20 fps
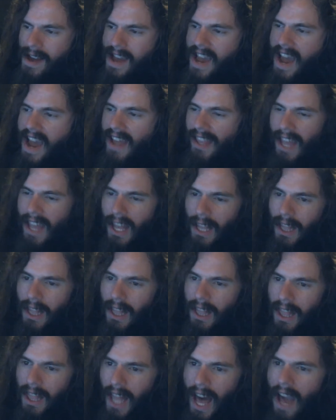and they
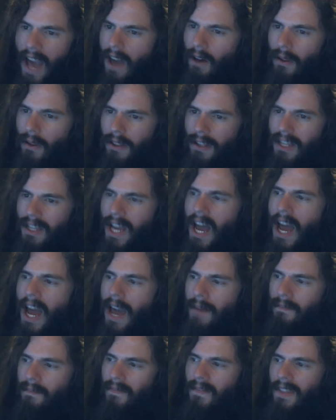lie all the
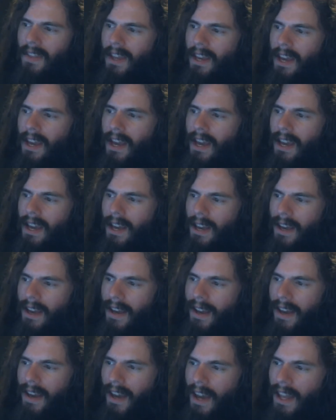time.
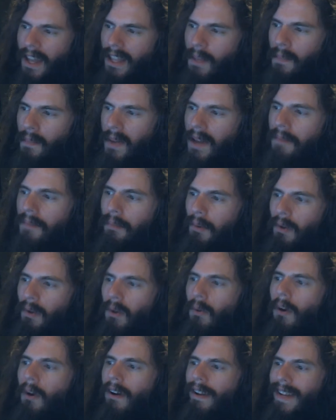And the people
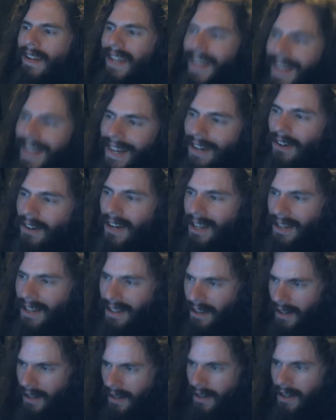who are
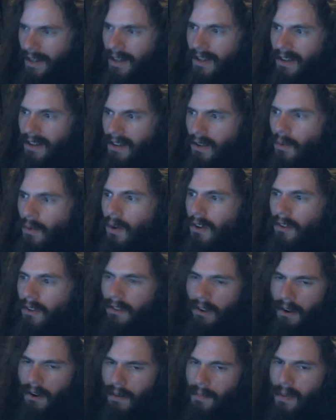adherent to a
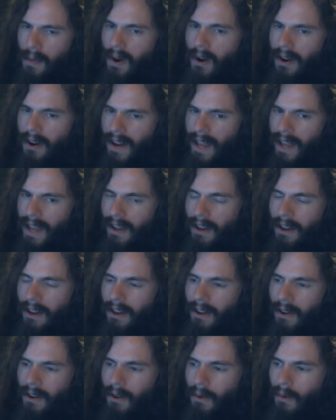certain party
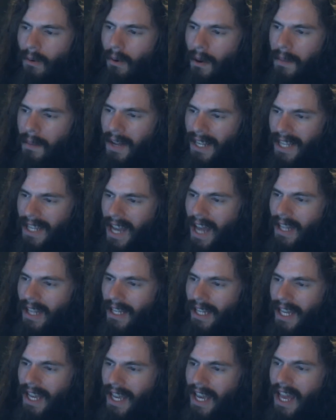or
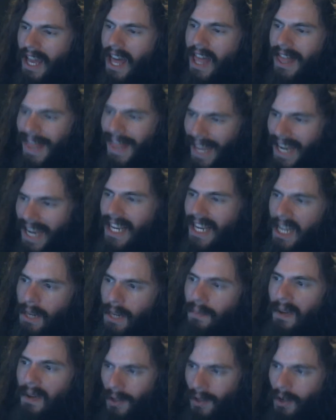mentality, they need
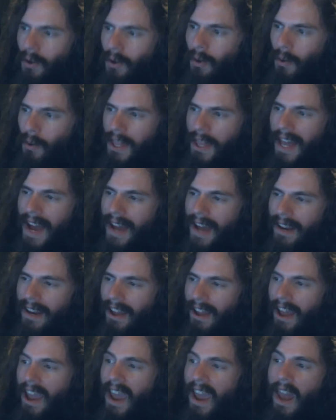to be told that.
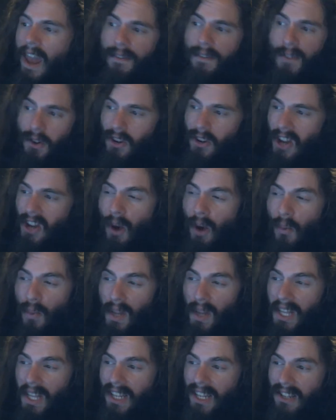And if you're not
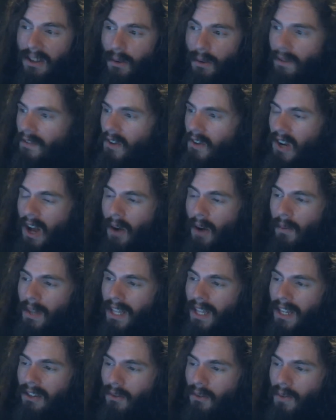willing to, if you're not
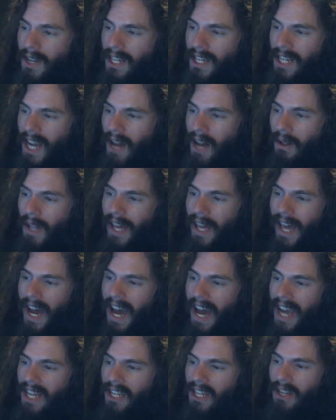willing to reach out like
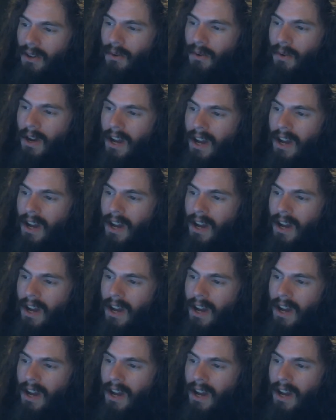I do